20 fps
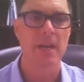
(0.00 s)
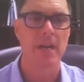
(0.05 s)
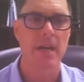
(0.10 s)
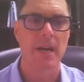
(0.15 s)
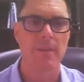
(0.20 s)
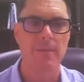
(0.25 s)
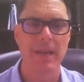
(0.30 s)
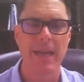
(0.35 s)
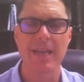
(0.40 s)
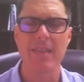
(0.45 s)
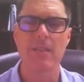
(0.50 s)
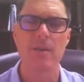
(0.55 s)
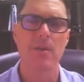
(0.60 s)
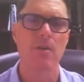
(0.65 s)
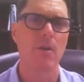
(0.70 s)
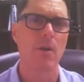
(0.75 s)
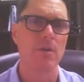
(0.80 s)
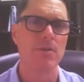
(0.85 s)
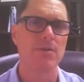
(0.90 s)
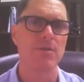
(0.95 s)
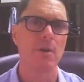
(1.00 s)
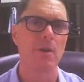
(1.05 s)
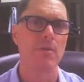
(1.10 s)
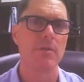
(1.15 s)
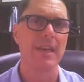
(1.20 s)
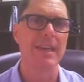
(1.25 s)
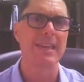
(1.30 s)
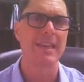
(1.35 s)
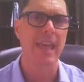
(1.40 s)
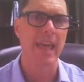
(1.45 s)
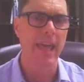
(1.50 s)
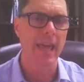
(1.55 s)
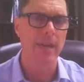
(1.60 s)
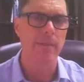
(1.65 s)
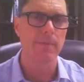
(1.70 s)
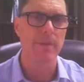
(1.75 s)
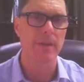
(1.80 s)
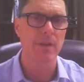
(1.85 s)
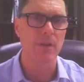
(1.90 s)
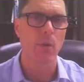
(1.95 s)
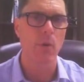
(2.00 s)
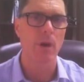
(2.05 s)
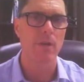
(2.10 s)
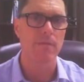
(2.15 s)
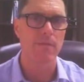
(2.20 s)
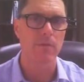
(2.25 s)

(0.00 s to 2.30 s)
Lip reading: And they can be quad